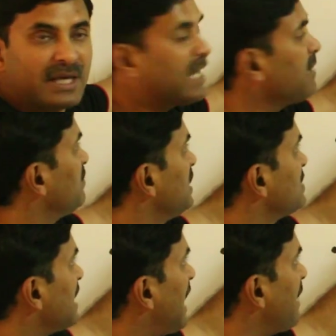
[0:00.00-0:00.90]
A
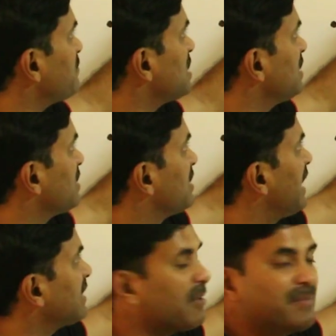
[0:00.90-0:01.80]
means absent,
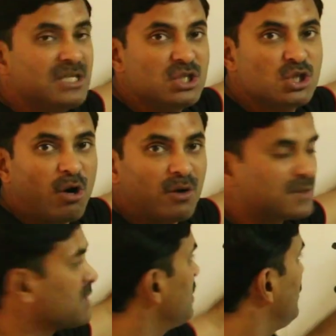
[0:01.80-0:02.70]
gnatha means
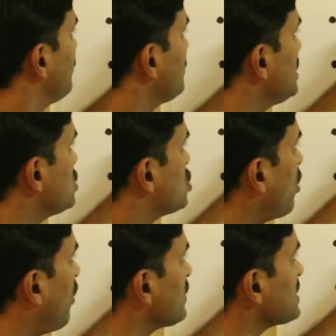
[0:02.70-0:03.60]
jaws. Means
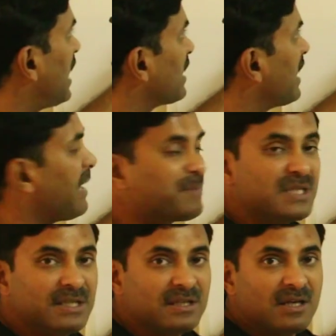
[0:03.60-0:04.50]
jaws are
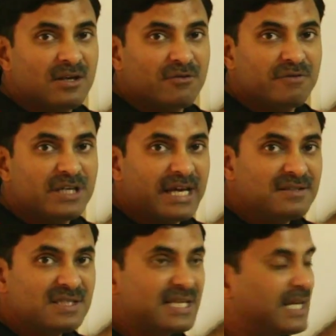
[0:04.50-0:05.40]
absent. We
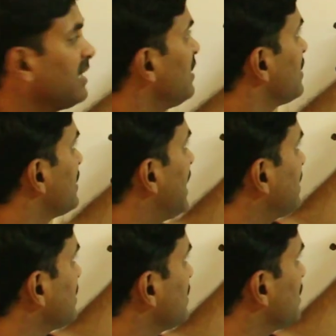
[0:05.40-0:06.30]
can say
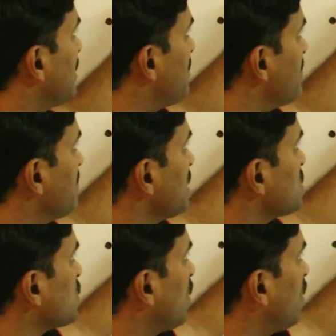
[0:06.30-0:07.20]
that the
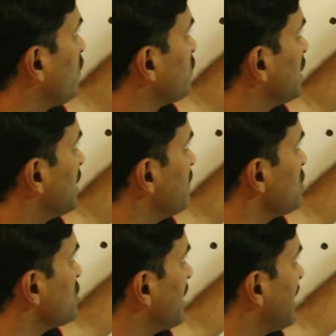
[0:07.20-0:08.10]
members of the
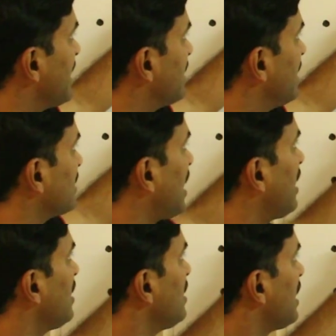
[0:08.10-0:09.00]
division
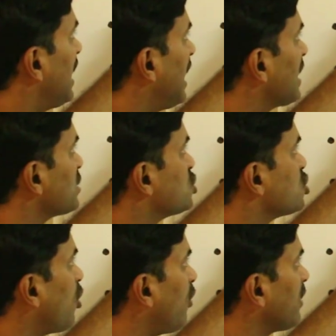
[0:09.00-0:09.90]
Agnatha are
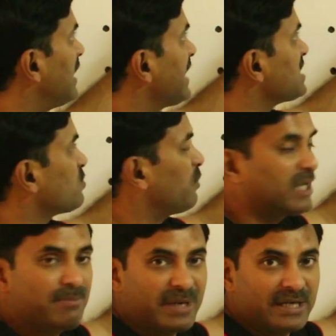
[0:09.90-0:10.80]
jawless
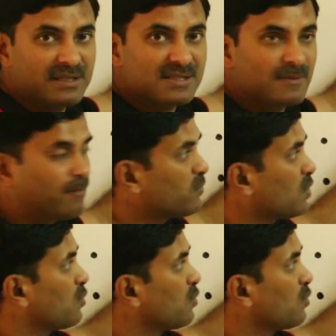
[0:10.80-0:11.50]
vertebrates.